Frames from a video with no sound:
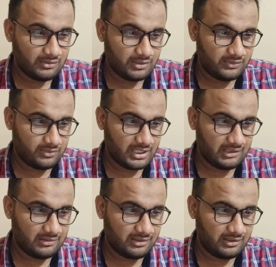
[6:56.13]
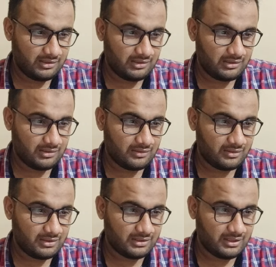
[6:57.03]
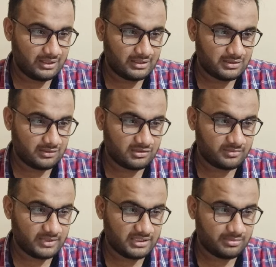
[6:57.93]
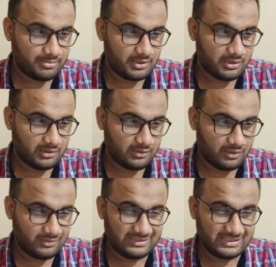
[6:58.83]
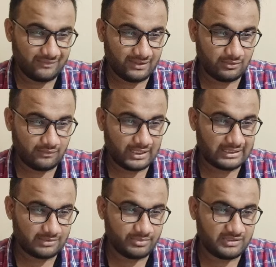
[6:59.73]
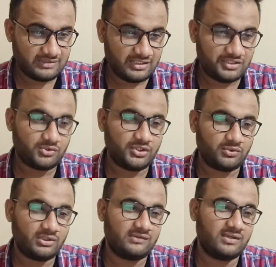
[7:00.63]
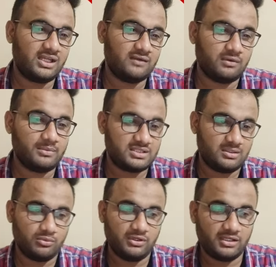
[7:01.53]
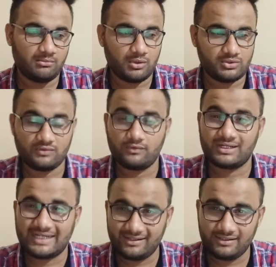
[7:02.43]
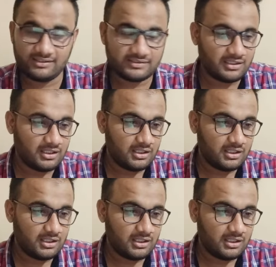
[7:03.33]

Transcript: So as you can see here, all are the latest announcements. On the 7th of August, Pgcet 2023 information bulletin brochure for candidates.